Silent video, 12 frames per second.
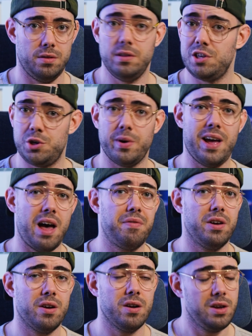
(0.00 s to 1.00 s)
The issue I
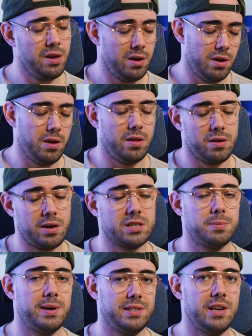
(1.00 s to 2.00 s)
have here, the
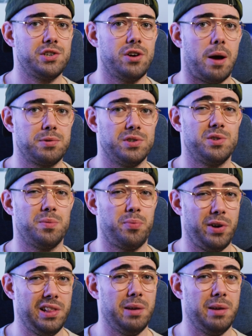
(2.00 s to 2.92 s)
customization options are pretty